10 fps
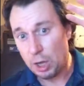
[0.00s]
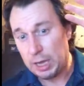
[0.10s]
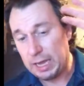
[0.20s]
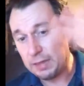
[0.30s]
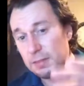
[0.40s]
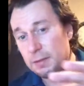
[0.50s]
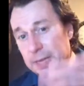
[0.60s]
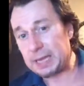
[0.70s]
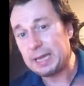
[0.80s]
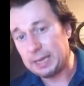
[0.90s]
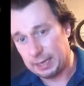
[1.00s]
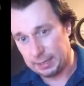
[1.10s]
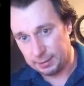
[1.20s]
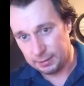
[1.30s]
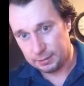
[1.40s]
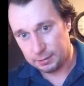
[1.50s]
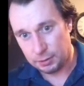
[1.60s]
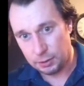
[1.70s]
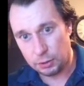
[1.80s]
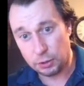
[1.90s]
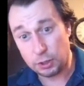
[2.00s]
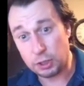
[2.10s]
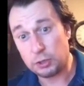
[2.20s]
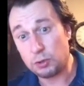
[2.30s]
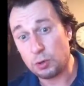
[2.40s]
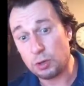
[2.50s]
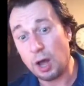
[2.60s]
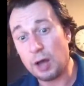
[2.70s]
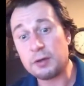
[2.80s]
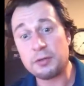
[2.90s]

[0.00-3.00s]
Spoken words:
the beginning, you're going to do a lot of